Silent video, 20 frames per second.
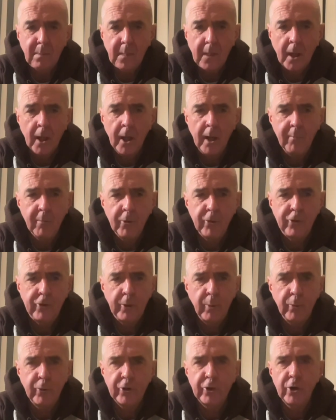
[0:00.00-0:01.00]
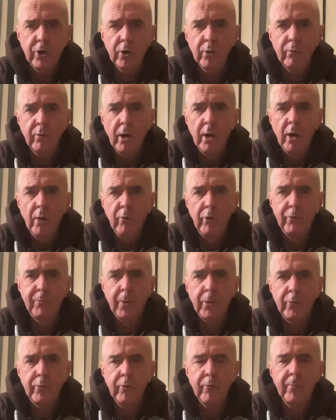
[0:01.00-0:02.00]
And she was a girl
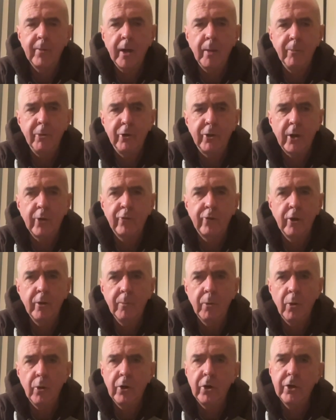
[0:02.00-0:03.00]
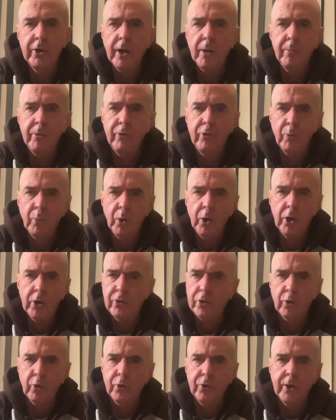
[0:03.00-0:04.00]
responsible for getting me dressed in the morning and getting me to work because
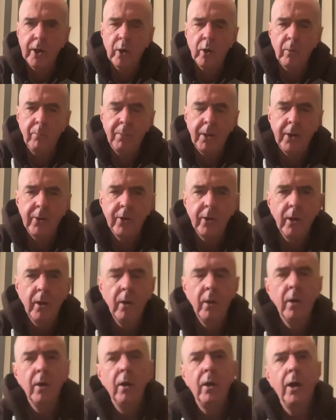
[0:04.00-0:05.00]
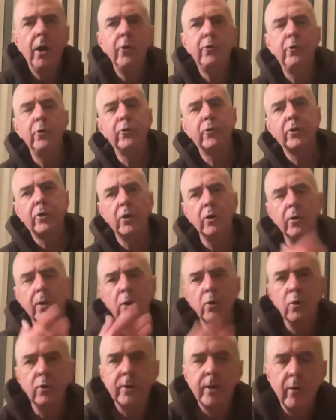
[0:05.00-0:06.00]
I couldn't get out of bed. She was a girl that
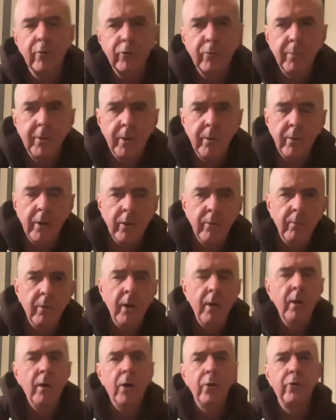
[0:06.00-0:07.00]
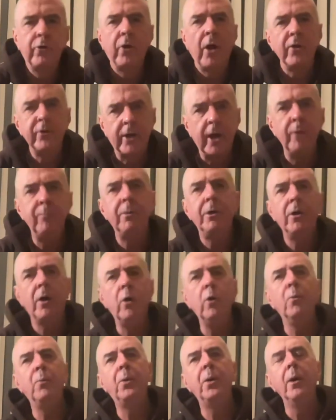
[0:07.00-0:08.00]
looked after me and gave me
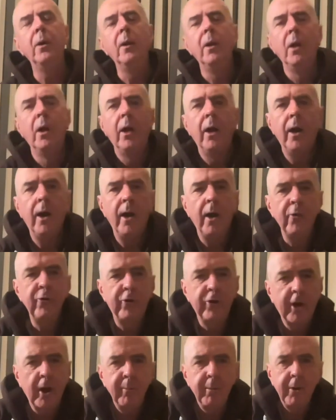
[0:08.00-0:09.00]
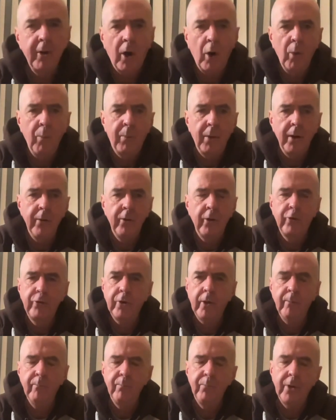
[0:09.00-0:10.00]
hope. And she gave me hope in
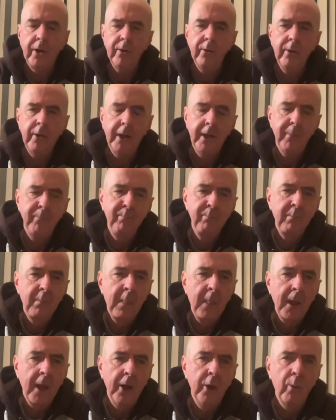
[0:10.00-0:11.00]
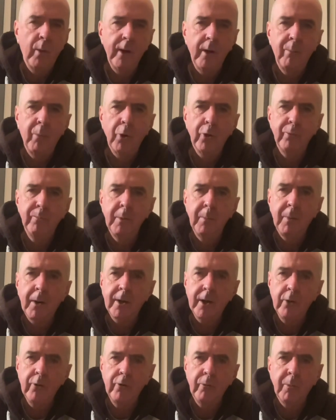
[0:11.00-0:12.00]
the way it pushed me back
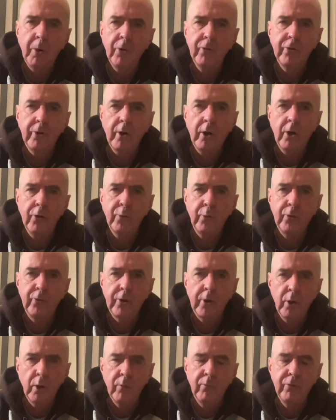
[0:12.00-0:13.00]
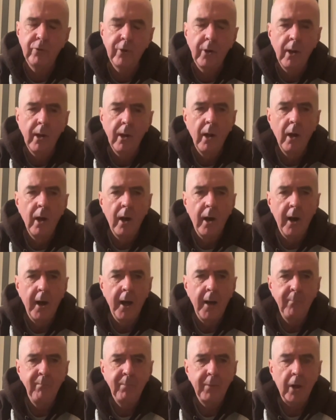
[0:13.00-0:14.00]
into martial arts, which I loved.
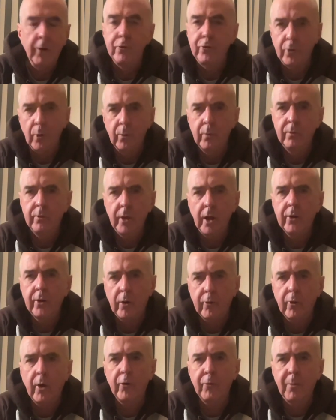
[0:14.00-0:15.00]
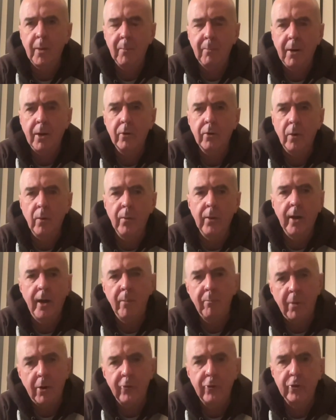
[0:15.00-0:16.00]
And so, yeah, that's my background there.
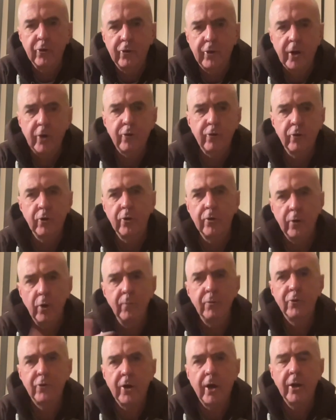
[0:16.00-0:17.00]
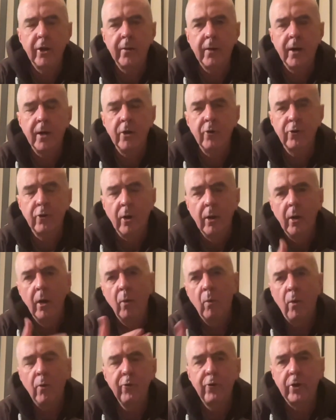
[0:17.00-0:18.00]
My success, so the other side of that is
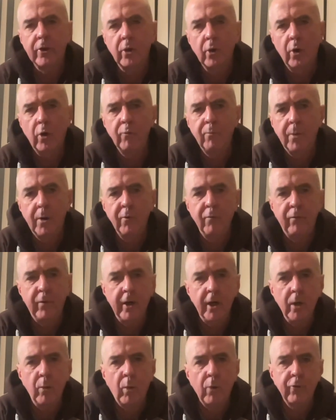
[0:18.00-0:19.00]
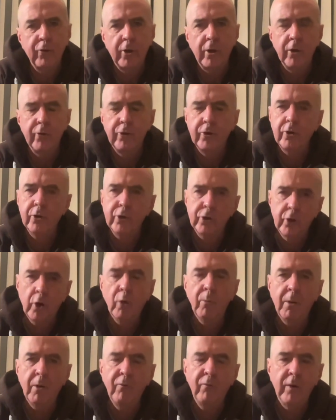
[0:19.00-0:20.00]
once I got over my fear, once I learned to control
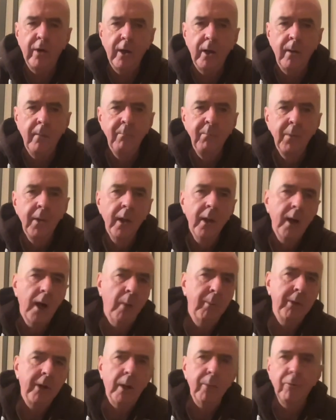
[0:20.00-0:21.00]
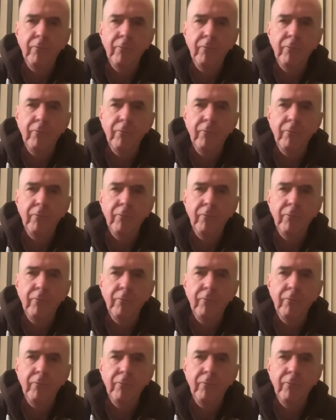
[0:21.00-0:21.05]
my fear, I became a